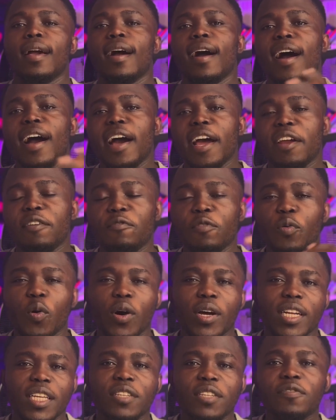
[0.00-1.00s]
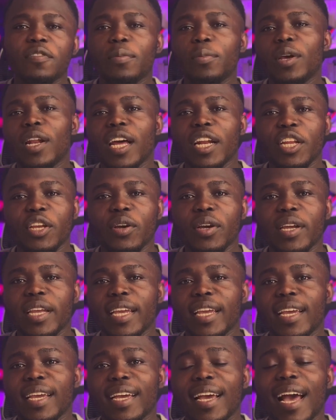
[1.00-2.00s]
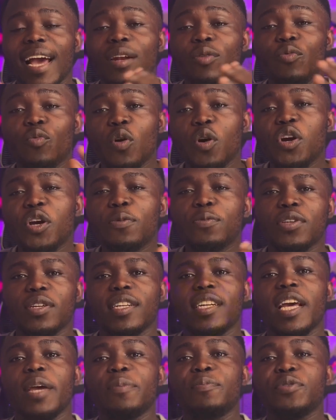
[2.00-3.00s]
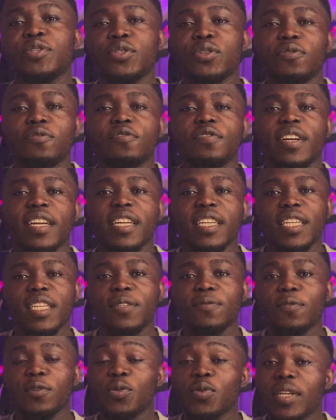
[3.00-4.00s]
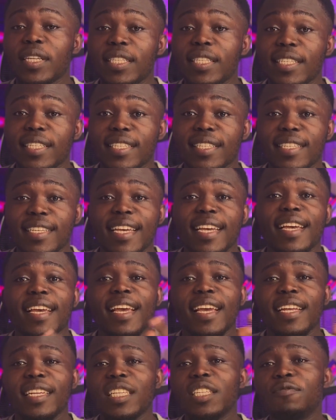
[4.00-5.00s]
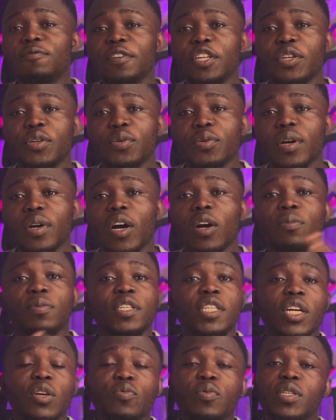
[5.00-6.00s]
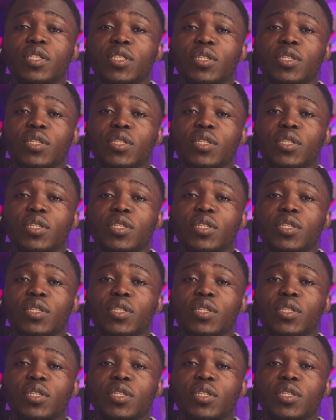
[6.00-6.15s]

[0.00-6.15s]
Hi everyone, it's Femi Olaniyan here and welcome to another episode of Finance for 20s. In this video, I'll be sharing with